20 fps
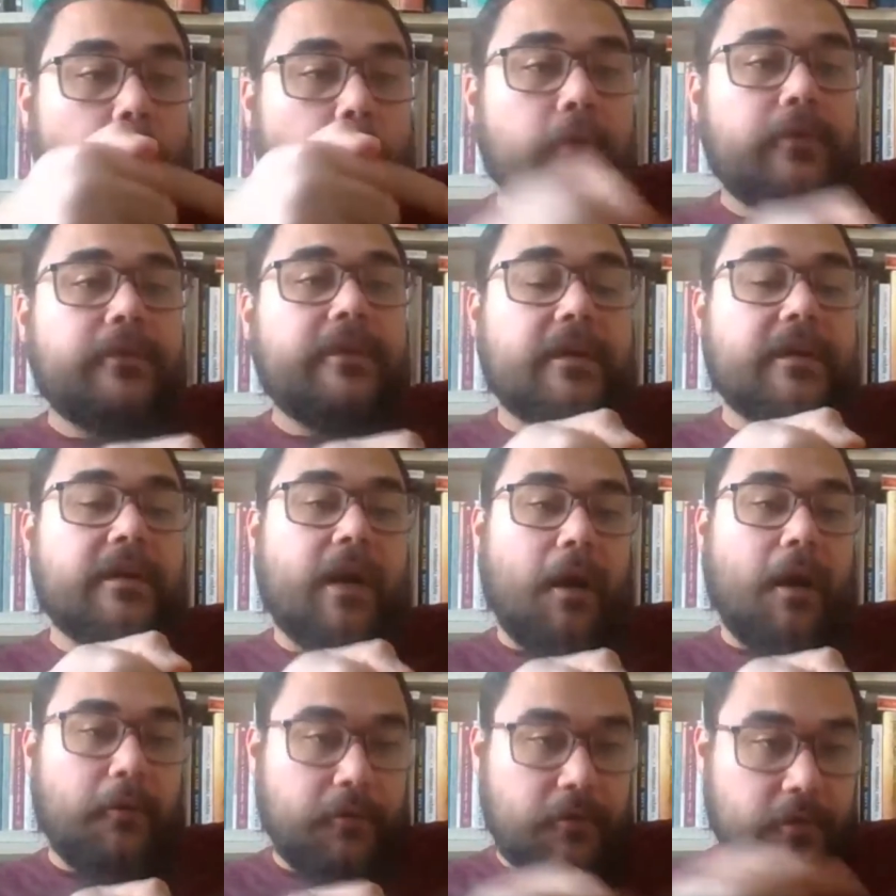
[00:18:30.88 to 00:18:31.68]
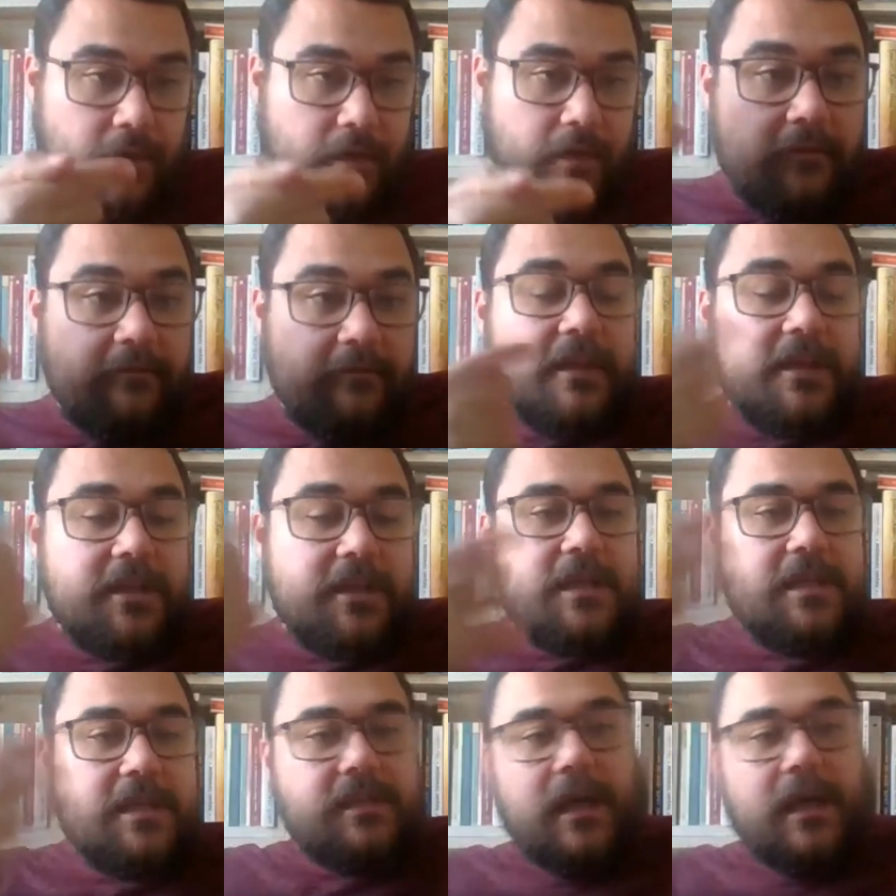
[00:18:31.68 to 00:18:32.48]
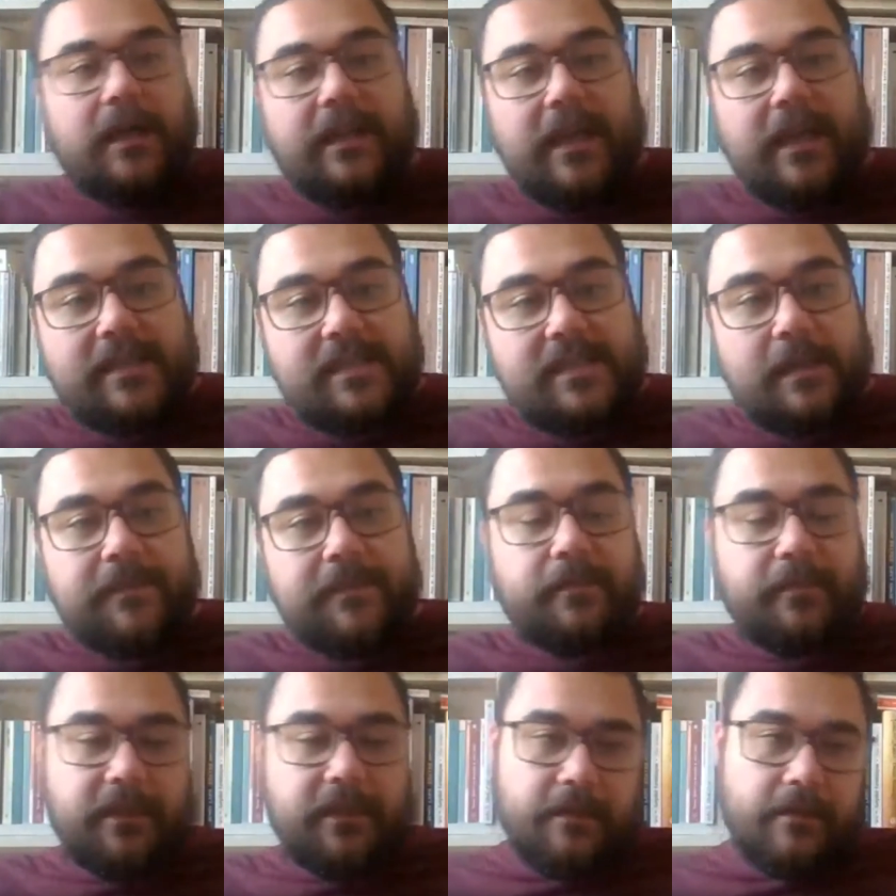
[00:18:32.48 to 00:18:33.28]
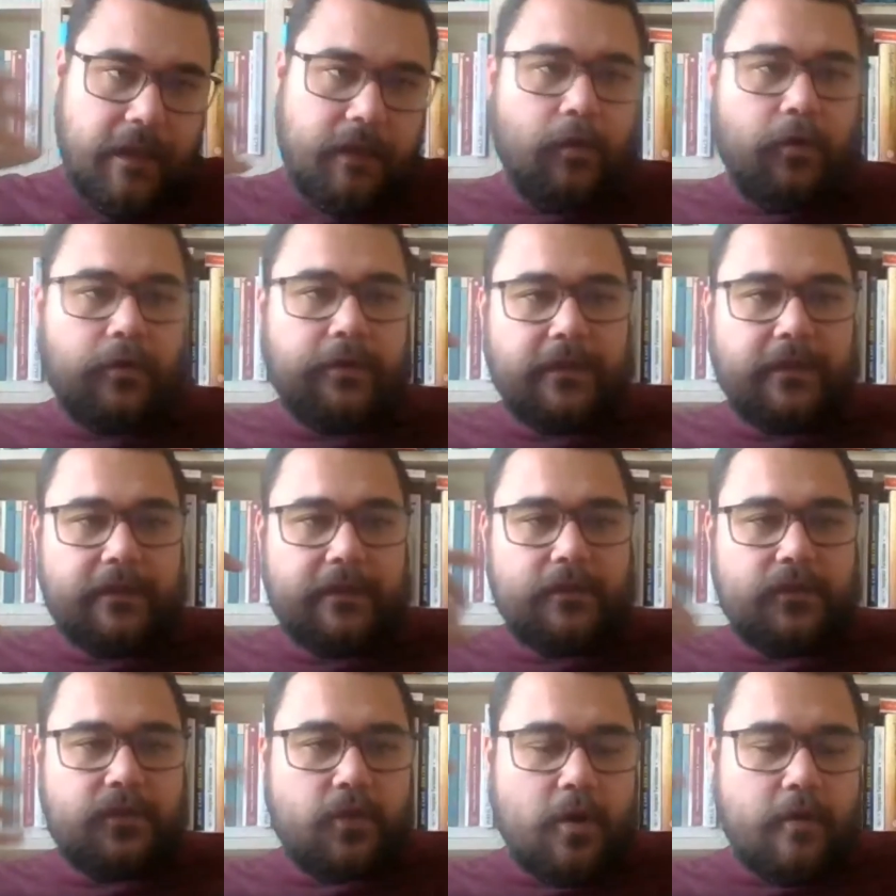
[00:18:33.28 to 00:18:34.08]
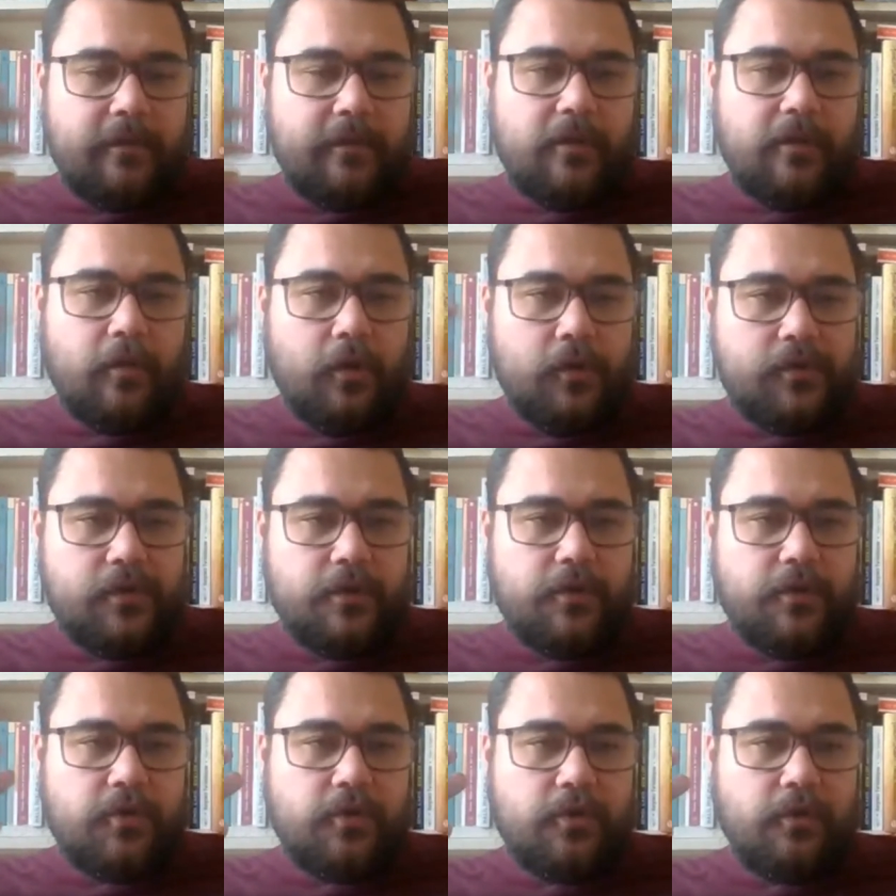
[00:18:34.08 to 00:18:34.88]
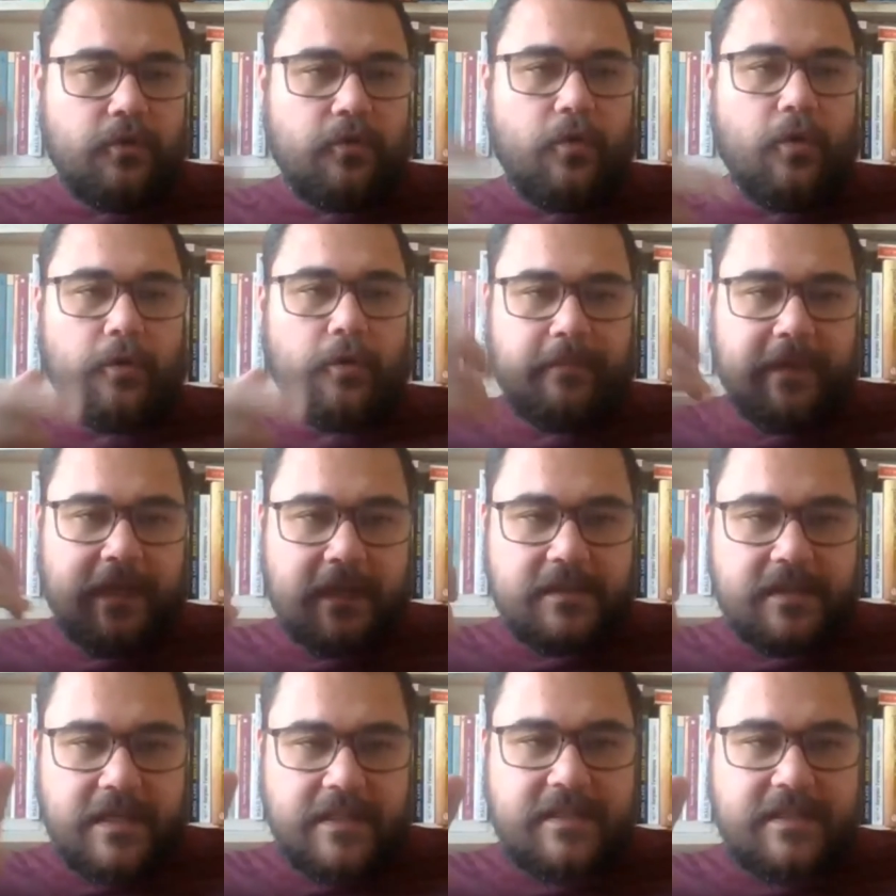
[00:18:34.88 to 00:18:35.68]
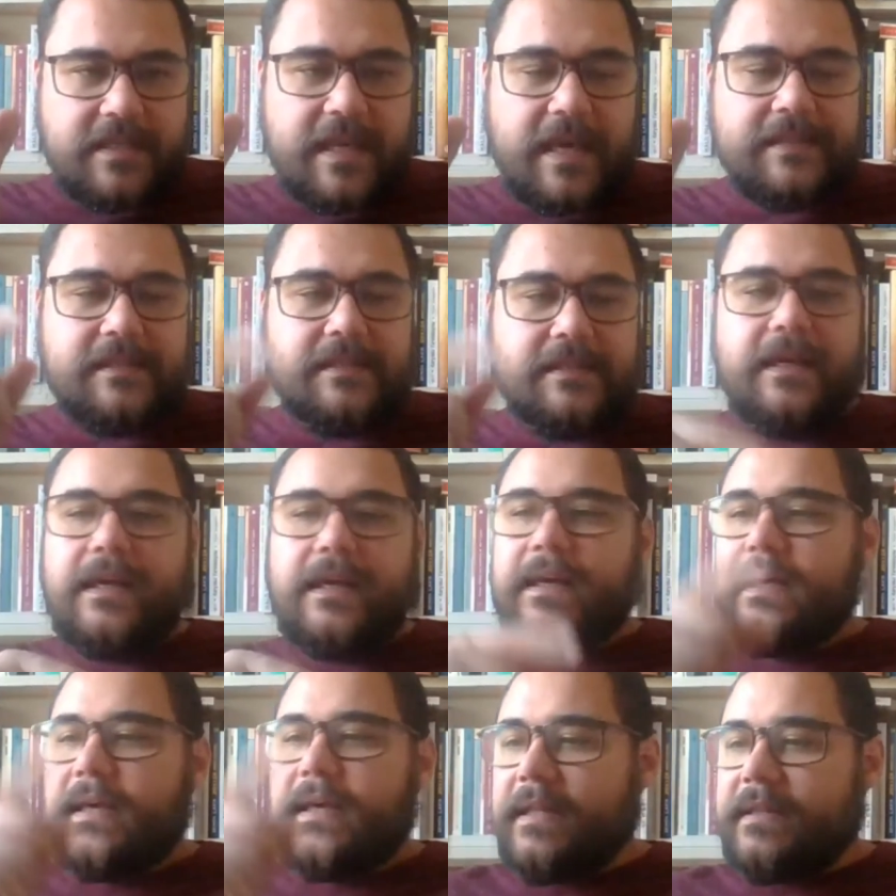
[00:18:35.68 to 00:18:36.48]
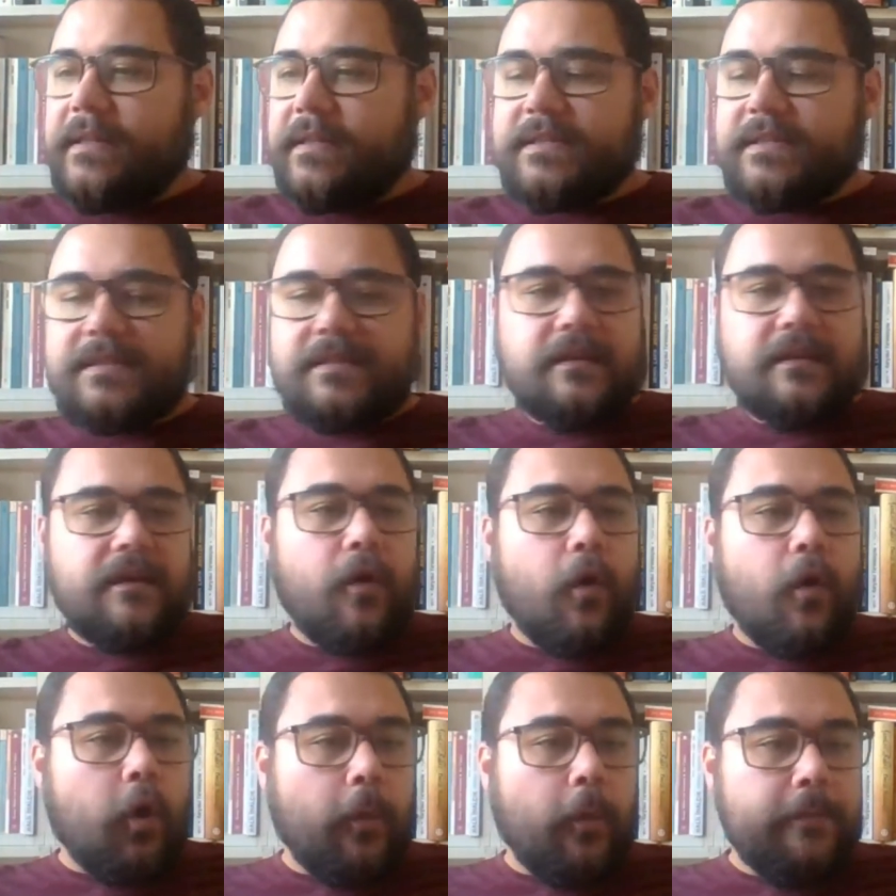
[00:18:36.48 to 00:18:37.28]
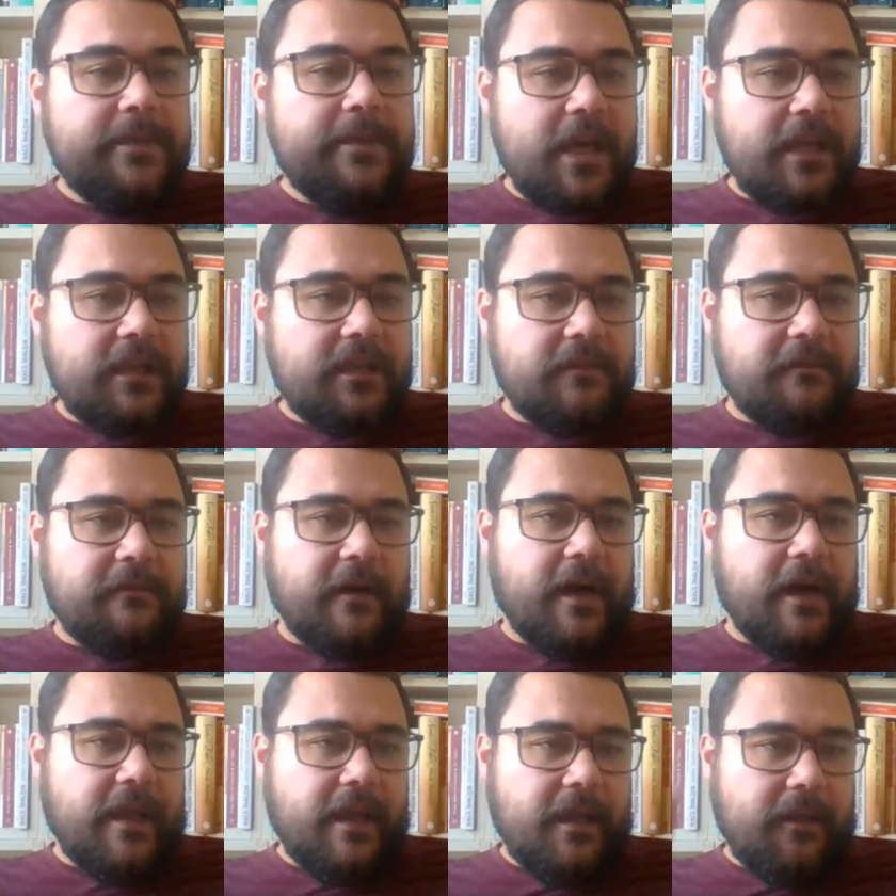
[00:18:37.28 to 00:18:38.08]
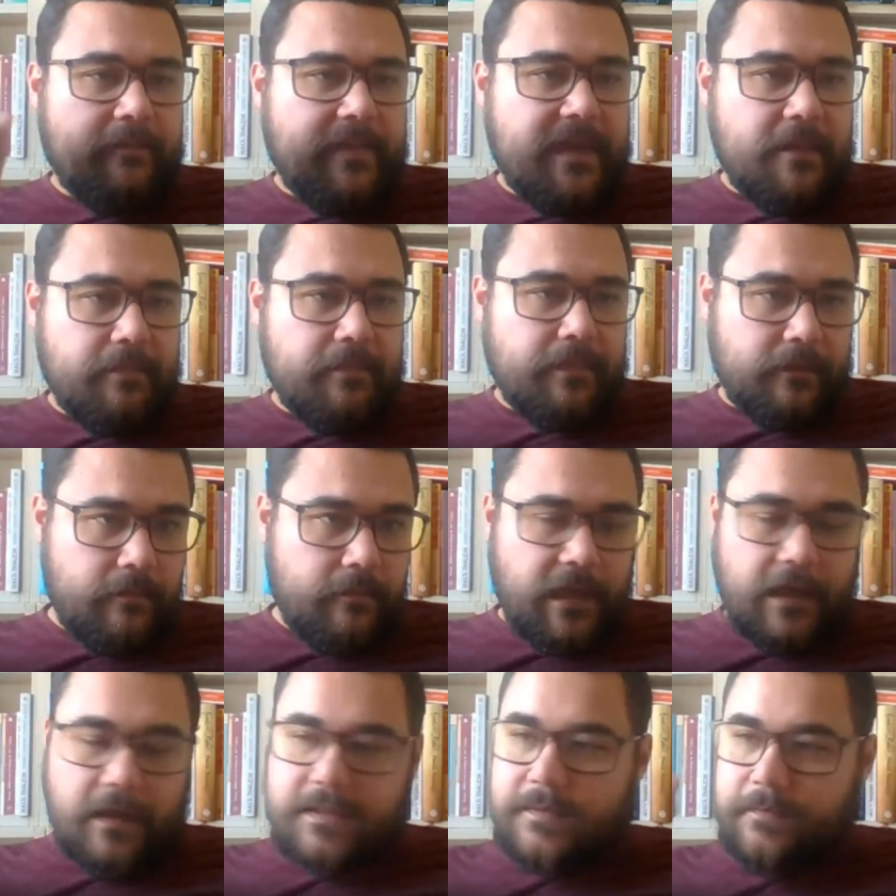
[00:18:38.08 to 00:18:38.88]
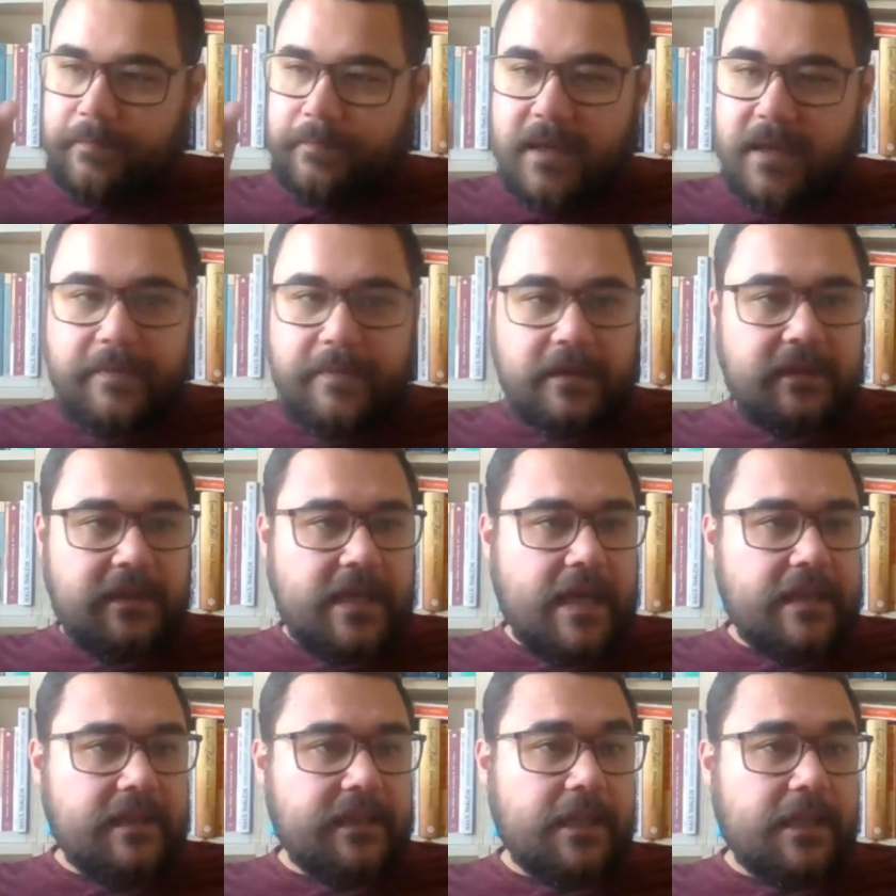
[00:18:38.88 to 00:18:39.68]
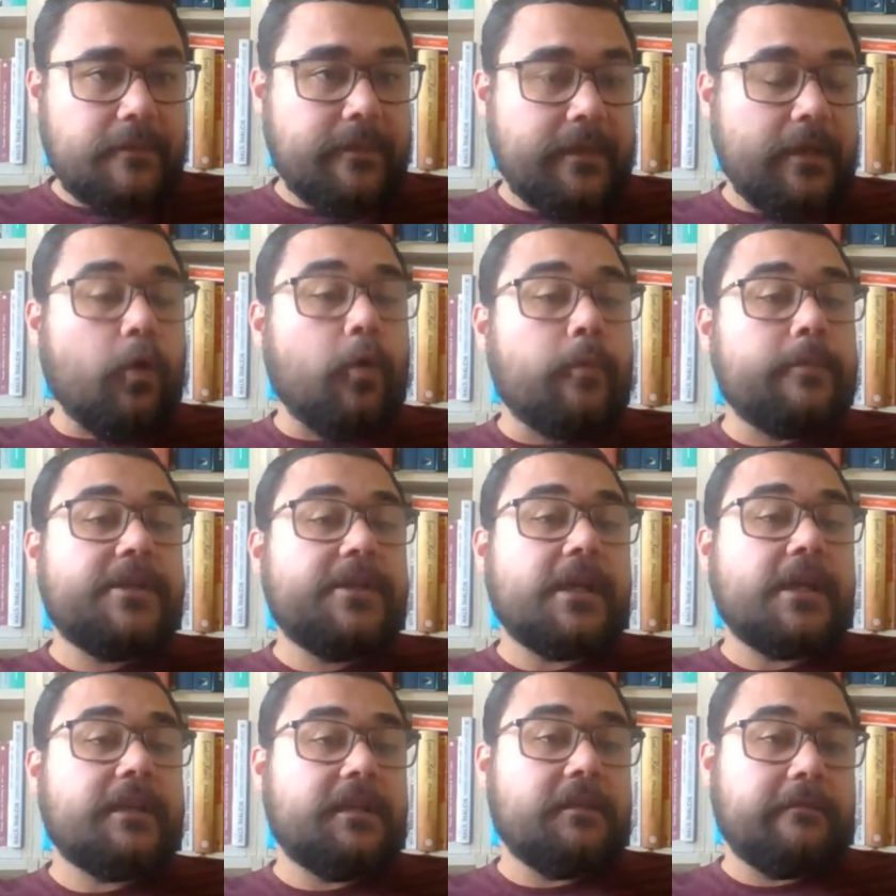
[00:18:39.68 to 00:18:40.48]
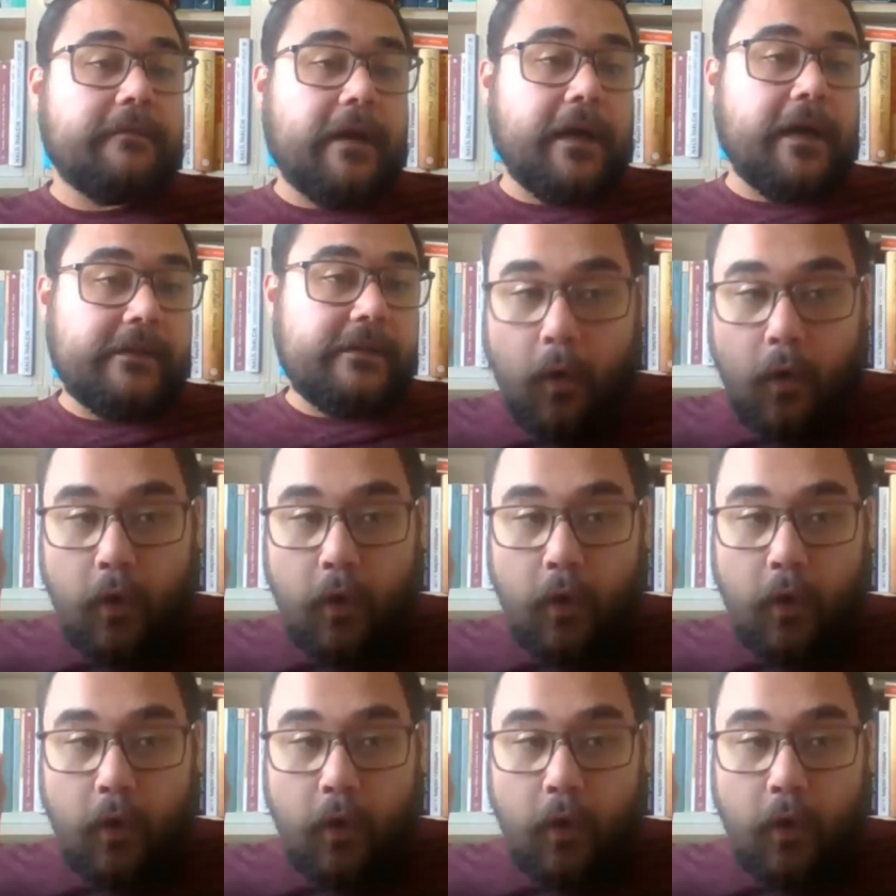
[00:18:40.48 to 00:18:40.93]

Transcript: on the ground, which is unacceptable according to the German Constitutional Court, because it says it is objectifying people, because people cannot be objectified.